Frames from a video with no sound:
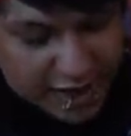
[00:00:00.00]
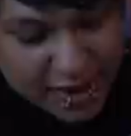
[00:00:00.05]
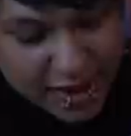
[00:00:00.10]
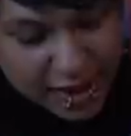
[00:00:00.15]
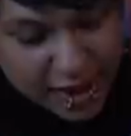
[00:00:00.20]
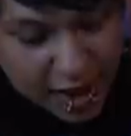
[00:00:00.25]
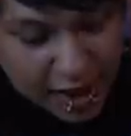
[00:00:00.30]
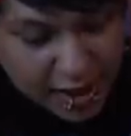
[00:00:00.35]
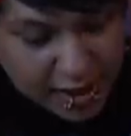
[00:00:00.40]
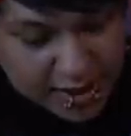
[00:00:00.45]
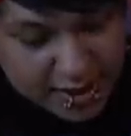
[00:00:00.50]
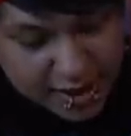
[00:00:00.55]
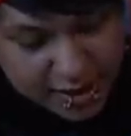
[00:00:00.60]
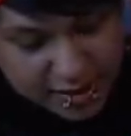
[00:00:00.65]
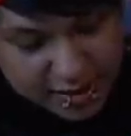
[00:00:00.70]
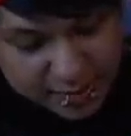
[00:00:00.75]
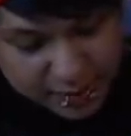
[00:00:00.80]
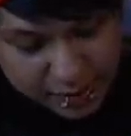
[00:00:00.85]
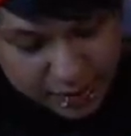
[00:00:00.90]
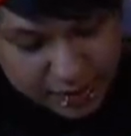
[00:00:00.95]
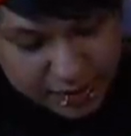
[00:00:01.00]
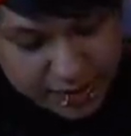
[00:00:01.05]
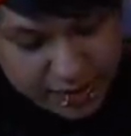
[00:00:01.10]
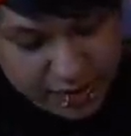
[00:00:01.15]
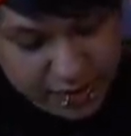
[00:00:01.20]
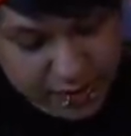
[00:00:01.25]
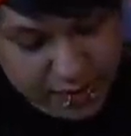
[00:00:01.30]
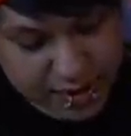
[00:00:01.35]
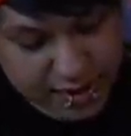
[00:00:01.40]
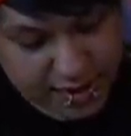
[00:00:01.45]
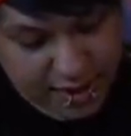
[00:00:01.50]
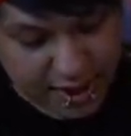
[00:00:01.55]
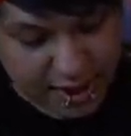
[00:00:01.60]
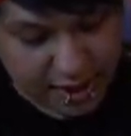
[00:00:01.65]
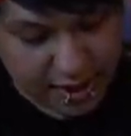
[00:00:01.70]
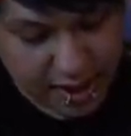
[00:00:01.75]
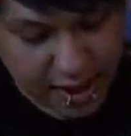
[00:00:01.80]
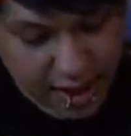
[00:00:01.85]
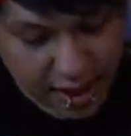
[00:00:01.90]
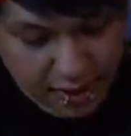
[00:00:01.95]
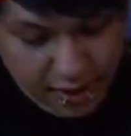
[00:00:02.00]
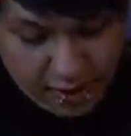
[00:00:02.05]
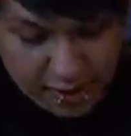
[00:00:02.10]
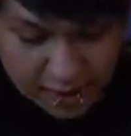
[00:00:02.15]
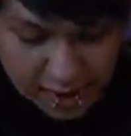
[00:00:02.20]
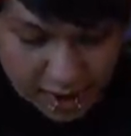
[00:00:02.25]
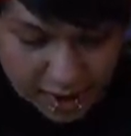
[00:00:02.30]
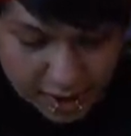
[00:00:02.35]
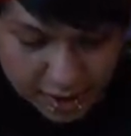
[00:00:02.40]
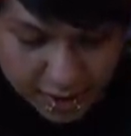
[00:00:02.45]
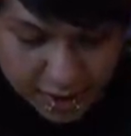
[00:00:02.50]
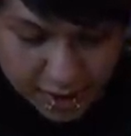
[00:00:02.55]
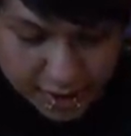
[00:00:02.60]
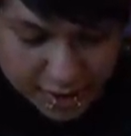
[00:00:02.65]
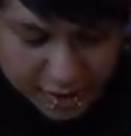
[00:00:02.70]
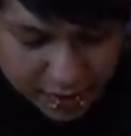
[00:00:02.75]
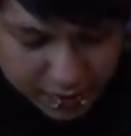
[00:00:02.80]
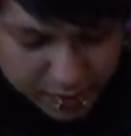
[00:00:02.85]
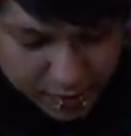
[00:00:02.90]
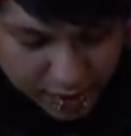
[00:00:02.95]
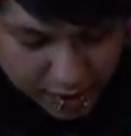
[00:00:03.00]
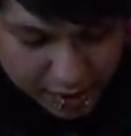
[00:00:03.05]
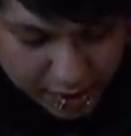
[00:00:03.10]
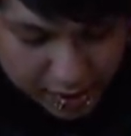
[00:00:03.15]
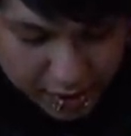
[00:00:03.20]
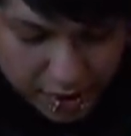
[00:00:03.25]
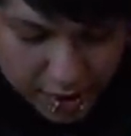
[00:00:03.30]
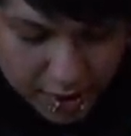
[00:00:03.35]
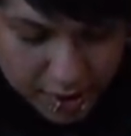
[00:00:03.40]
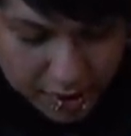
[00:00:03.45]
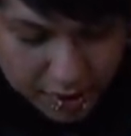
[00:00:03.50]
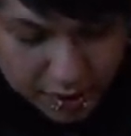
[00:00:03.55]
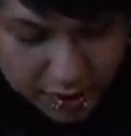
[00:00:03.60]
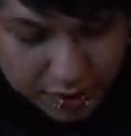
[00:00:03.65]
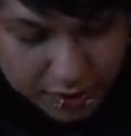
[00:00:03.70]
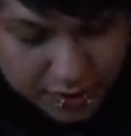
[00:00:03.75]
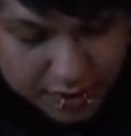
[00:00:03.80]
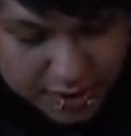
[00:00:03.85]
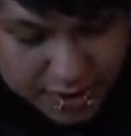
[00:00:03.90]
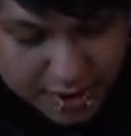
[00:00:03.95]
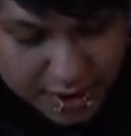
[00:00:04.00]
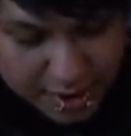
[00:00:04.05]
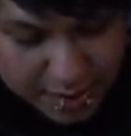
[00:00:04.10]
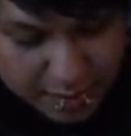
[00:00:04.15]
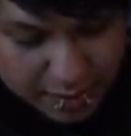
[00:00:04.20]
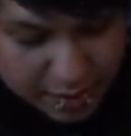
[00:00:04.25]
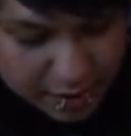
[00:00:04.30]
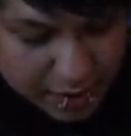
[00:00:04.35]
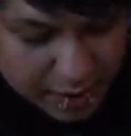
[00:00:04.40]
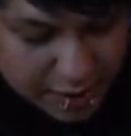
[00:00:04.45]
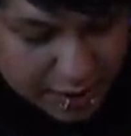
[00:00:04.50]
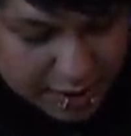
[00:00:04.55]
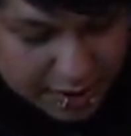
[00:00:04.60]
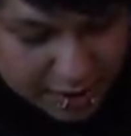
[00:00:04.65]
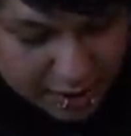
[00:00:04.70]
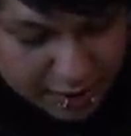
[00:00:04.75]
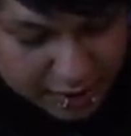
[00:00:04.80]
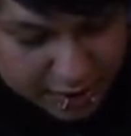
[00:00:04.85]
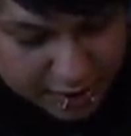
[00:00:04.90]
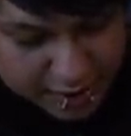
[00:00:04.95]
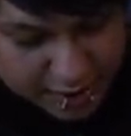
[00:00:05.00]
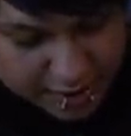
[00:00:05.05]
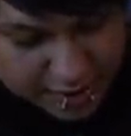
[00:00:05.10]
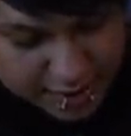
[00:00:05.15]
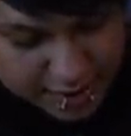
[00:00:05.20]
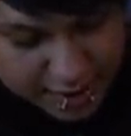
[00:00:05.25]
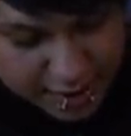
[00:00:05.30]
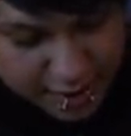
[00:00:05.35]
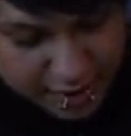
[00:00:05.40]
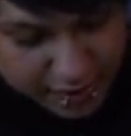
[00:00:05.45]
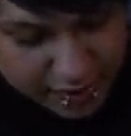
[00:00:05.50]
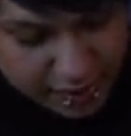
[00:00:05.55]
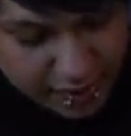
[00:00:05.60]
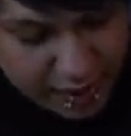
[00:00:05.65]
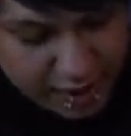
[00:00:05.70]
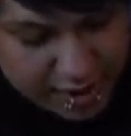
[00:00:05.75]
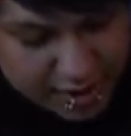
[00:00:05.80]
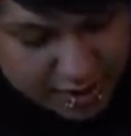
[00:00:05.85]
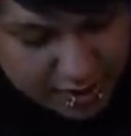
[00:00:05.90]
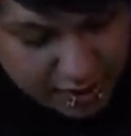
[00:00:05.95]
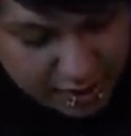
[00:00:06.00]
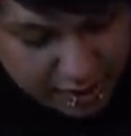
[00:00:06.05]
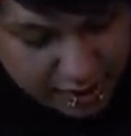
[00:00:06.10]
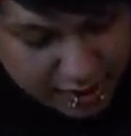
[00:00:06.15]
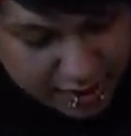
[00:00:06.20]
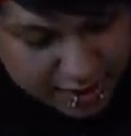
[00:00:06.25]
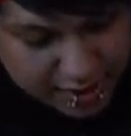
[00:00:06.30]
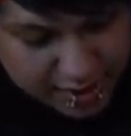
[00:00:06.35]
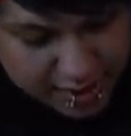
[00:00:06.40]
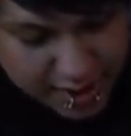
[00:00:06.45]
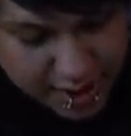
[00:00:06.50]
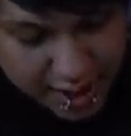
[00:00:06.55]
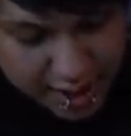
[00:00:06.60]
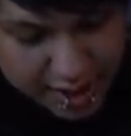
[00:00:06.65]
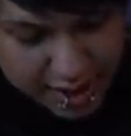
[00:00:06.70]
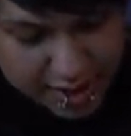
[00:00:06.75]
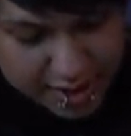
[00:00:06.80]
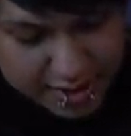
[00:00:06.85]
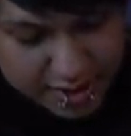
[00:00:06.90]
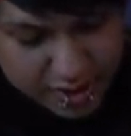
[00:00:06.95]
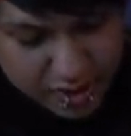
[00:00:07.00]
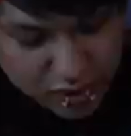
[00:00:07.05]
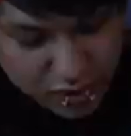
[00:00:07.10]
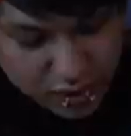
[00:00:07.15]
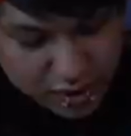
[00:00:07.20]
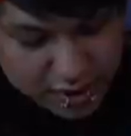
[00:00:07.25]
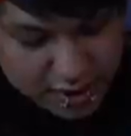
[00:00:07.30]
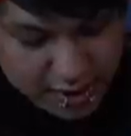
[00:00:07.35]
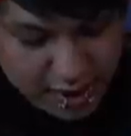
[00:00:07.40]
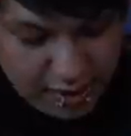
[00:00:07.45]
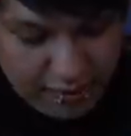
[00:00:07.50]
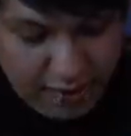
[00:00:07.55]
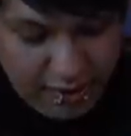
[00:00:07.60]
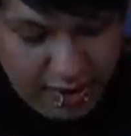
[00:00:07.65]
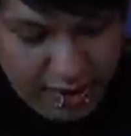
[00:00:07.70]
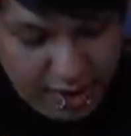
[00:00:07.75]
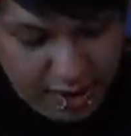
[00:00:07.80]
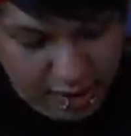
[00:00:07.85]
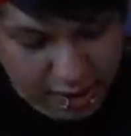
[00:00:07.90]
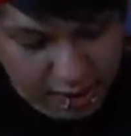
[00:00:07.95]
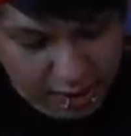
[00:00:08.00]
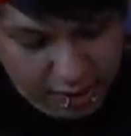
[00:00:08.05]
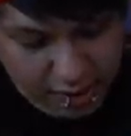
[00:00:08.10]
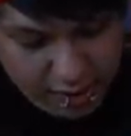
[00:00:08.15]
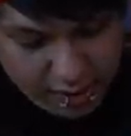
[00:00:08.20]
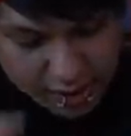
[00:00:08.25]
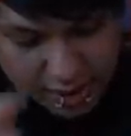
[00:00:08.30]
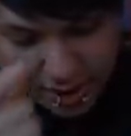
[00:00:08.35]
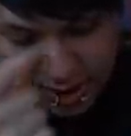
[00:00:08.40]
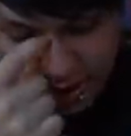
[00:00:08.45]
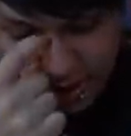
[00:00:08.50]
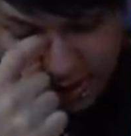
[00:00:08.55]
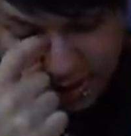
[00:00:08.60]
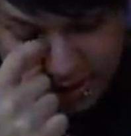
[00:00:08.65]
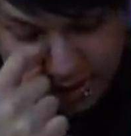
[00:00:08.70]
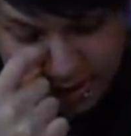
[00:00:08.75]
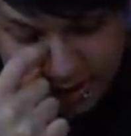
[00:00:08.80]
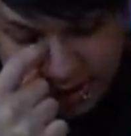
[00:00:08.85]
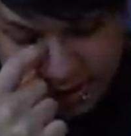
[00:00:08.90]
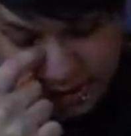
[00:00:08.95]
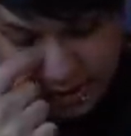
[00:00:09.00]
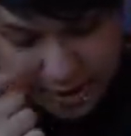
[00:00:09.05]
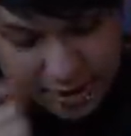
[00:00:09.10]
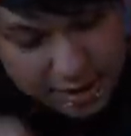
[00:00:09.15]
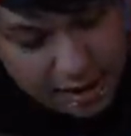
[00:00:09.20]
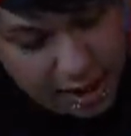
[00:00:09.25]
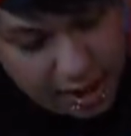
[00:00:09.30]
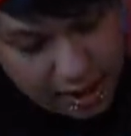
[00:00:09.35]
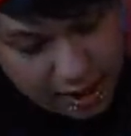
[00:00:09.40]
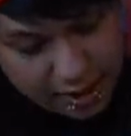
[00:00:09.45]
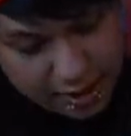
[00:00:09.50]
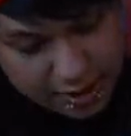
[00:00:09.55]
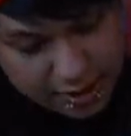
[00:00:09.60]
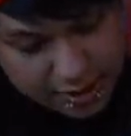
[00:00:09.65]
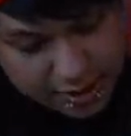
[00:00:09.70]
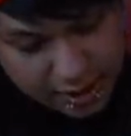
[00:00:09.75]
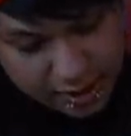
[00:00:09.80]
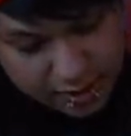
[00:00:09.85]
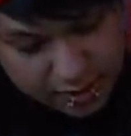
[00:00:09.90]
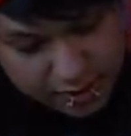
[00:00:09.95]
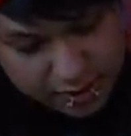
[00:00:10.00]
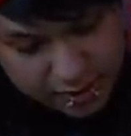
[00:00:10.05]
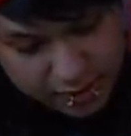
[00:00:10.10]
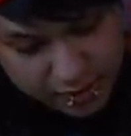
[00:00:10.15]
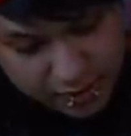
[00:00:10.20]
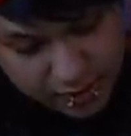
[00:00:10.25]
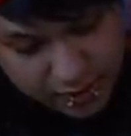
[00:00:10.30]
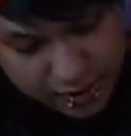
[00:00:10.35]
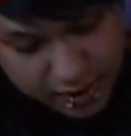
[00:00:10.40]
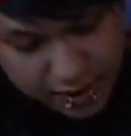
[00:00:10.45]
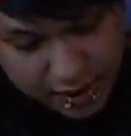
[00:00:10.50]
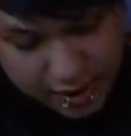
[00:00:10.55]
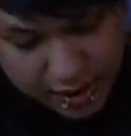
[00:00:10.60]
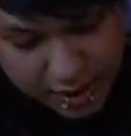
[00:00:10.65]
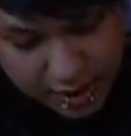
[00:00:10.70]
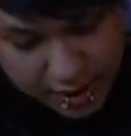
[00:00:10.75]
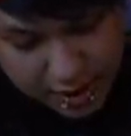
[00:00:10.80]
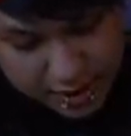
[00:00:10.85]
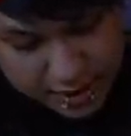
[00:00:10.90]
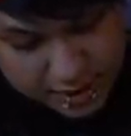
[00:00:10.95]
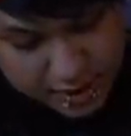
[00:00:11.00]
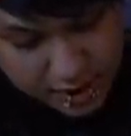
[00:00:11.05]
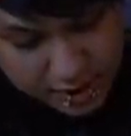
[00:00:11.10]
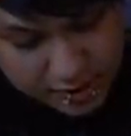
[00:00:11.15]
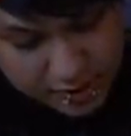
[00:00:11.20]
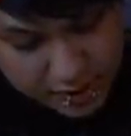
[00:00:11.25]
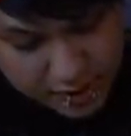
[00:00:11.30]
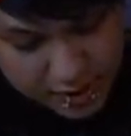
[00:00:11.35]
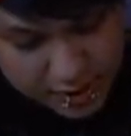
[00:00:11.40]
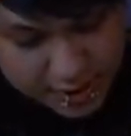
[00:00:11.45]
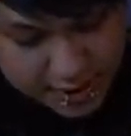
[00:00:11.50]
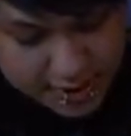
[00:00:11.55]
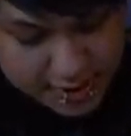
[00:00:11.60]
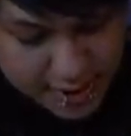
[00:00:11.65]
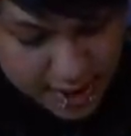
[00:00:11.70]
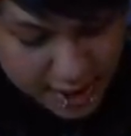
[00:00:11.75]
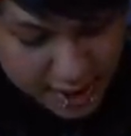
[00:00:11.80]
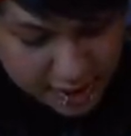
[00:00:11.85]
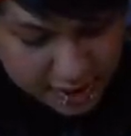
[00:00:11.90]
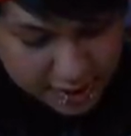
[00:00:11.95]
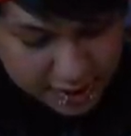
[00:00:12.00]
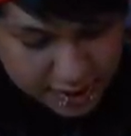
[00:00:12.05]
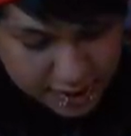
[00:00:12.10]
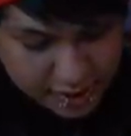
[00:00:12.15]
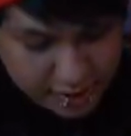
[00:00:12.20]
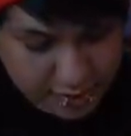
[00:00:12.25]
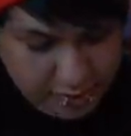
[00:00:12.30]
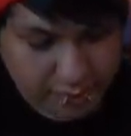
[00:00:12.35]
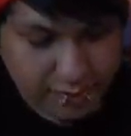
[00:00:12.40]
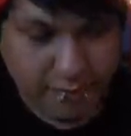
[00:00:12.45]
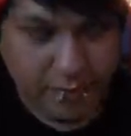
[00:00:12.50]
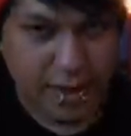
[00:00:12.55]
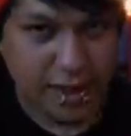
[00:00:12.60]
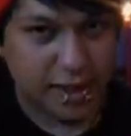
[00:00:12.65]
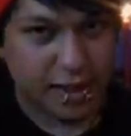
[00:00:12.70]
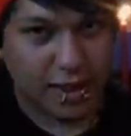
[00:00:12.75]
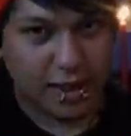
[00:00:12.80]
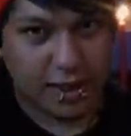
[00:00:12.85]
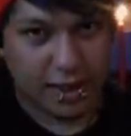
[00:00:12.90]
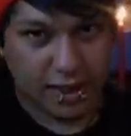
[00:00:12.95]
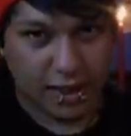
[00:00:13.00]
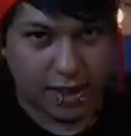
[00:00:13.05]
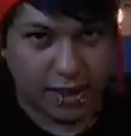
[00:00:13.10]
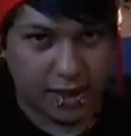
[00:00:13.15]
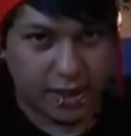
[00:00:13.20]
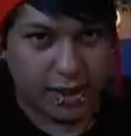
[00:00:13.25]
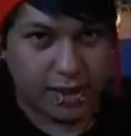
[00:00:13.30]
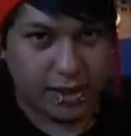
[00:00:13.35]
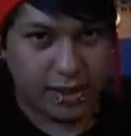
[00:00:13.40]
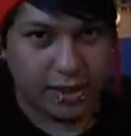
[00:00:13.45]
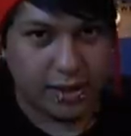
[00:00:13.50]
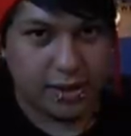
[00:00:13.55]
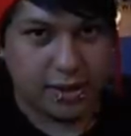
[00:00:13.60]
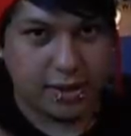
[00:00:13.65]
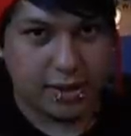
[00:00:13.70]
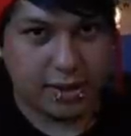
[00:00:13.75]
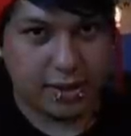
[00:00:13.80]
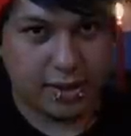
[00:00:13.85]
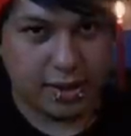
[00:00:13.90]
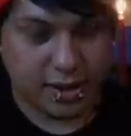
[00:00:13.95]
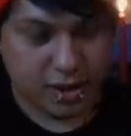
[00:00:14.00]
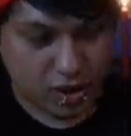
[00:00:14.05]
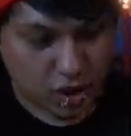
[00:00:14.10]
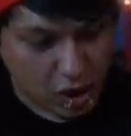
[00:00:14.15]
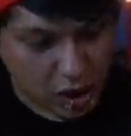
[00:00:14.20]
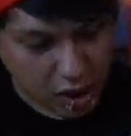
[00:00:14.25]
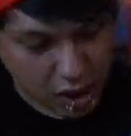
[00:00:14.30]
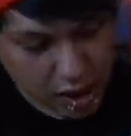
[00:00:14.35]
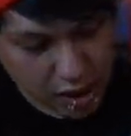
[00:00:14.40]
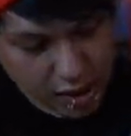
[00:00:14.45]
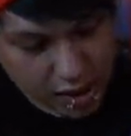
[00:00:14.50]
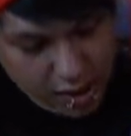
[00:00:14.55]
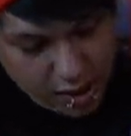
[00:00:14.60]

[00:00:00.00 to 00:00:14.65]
the goddess gives birth to a son, the god, at Yule. Yule is the time of the greatest darkness, and it is the shortest day of the year. Since the god is also the sun, meaning like the star,